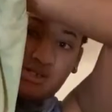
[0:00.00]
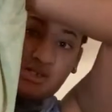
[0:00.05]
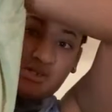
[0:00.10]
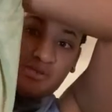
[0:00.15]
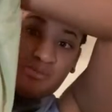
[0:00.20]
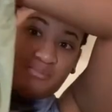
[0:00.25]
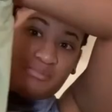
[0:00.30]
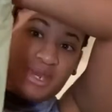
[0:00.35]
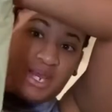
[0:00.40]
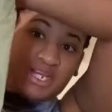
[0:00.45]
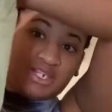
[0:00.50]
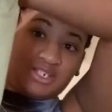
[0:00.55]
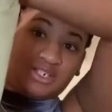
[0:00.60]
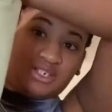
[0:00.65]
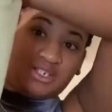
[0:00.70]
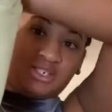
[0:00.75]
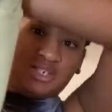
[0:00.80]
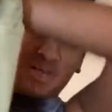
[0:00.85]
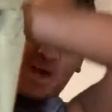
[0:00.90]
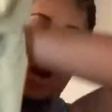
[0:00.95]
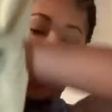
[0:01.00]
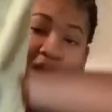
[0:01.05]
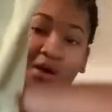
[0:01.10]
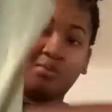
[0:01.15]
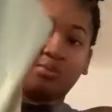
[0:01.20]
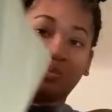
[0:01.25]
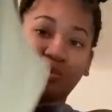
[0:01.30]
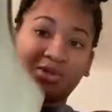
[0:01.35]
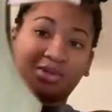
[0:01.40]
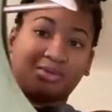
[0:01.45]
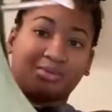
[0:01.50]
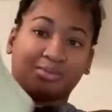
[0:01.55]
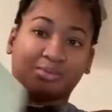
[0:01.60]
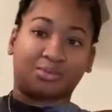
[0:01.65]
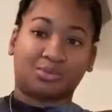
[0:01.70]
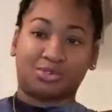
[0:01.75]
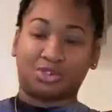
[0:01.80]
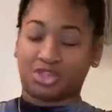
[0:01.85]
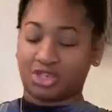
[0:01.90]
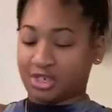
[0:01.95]
matched the top with the
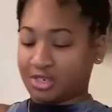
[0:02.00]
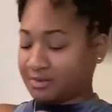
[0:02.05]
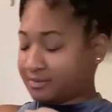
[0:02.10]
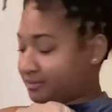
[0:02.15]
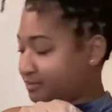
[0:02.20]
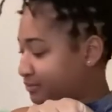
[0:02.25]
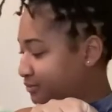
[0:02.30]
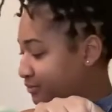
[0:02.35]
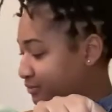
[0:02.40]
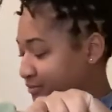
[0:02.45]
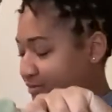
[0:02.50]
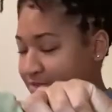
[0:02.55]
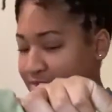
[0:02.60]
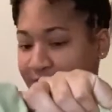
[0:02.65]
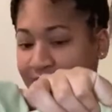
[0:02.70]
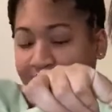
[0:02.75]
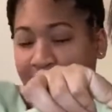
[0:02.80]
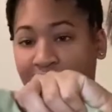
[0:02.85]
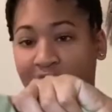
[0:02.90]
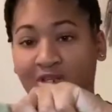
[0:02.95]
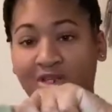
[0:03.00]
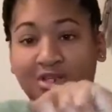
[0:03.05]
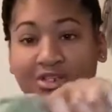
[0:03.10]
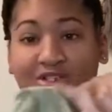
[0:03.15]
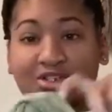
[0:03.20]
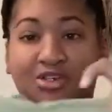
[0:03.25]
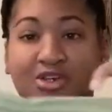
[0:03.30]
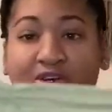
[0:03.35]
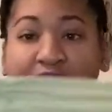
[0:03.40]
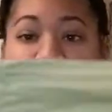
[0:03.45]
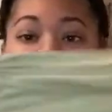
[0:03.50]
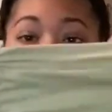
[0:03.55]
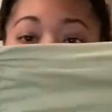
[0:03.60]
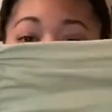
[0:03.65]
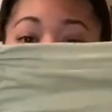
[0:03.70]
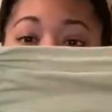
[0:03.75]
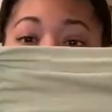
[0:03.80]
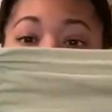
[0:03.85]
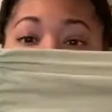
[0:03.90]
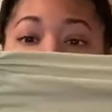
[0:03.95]
ruching. The skirt
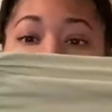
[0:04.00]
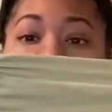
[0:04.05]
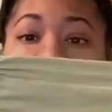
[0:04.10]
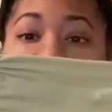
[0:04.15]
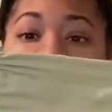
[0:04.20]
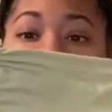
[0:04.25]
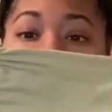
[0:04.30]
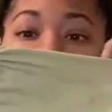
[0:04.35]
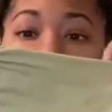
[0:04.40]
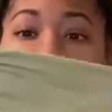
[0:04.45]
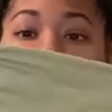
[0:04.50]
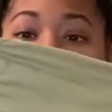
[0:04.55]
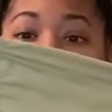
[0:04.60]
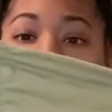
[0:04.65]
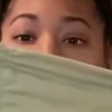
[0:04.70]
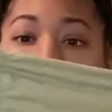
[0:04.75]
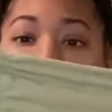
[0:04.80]
ruching was right down the